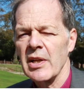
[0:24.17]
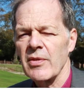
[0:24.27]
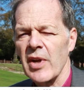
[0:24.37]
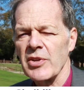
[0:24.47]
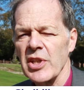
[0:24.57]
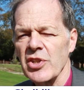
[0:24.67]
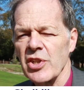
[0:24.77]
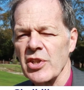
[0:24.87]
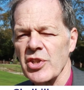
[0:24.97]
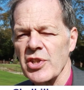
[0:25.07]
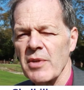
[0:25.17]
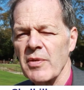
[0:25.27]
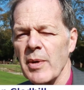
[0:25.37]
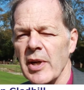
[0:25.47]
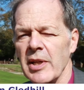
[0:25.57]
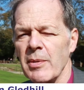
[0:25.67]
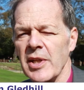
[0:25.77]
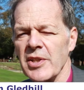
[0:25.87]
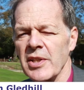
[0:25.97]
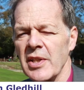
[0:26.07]
founding churches everywhere he
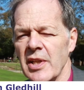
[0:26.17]
went,